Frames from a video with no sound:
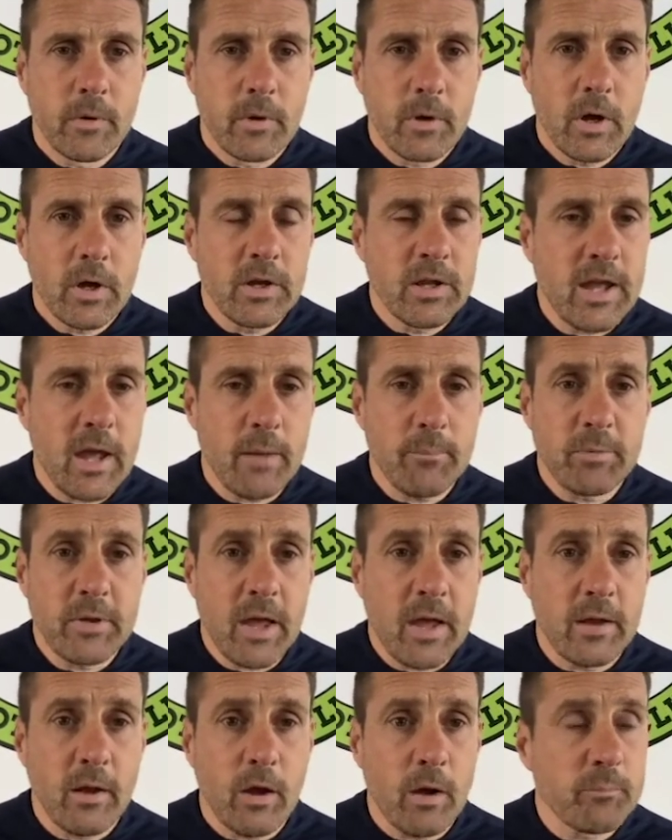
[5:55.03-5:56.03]
And he kept
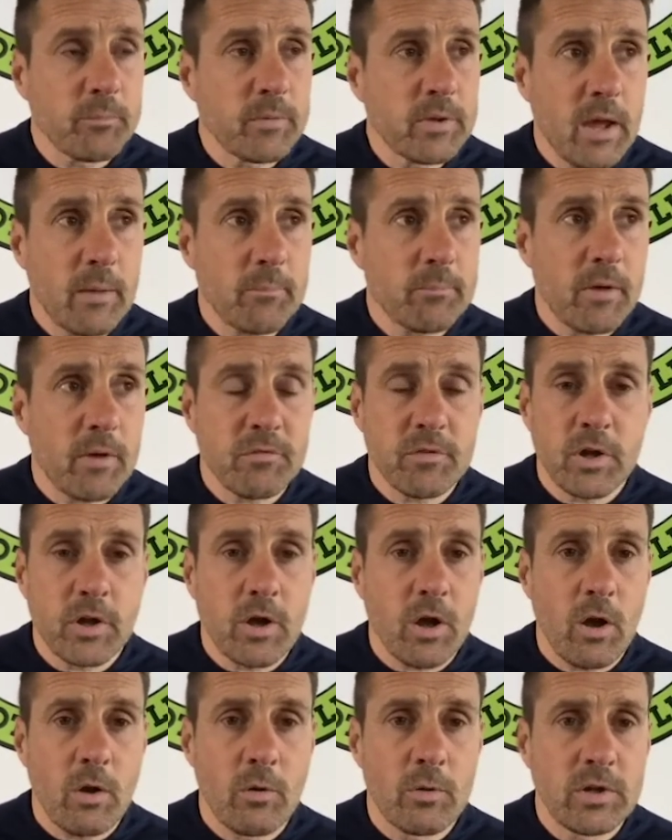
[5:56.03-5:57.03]
getting up and kept having a
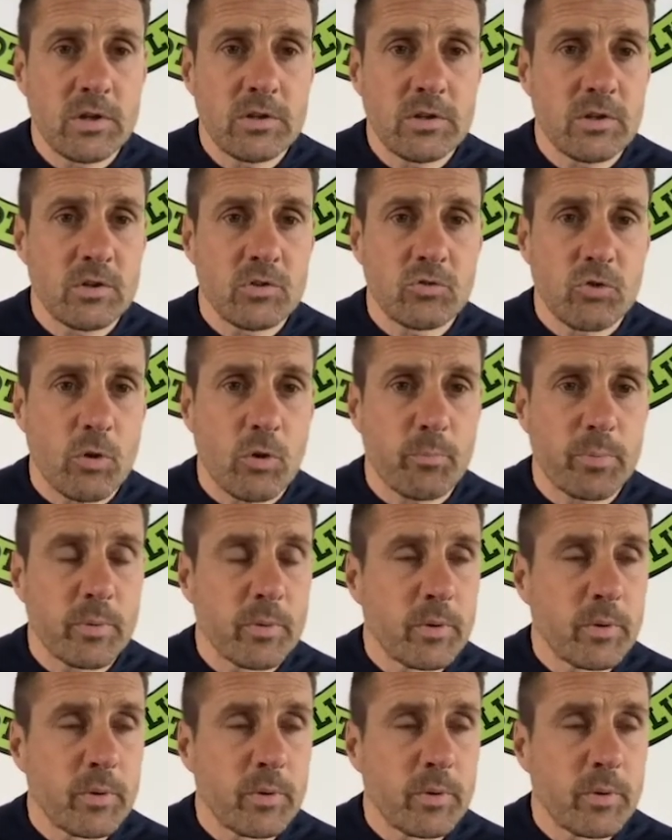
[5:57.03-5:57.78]
go, and he didn't drop.